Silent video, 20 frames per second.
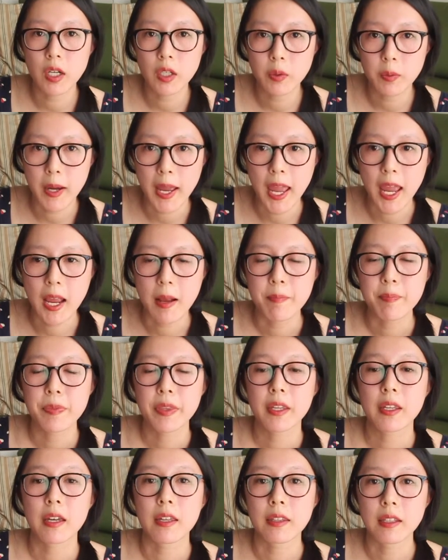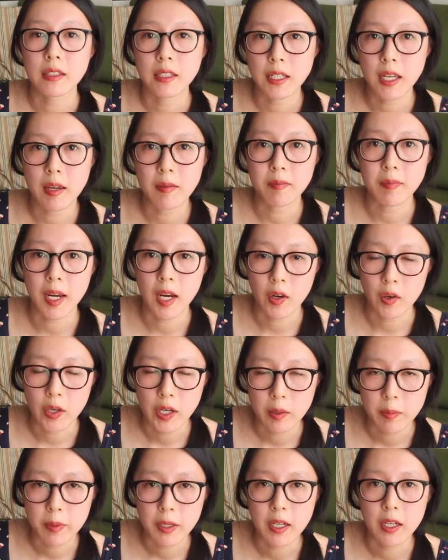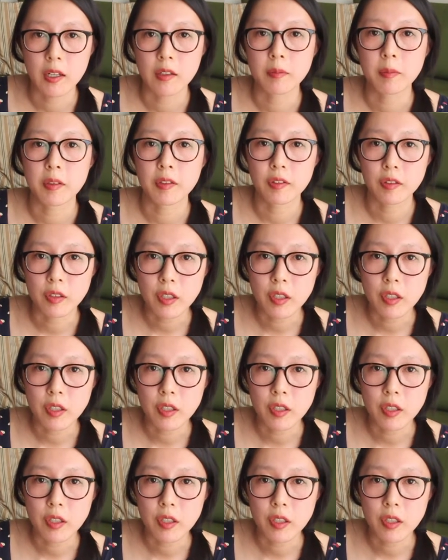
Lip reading: away and then they get married because Mr.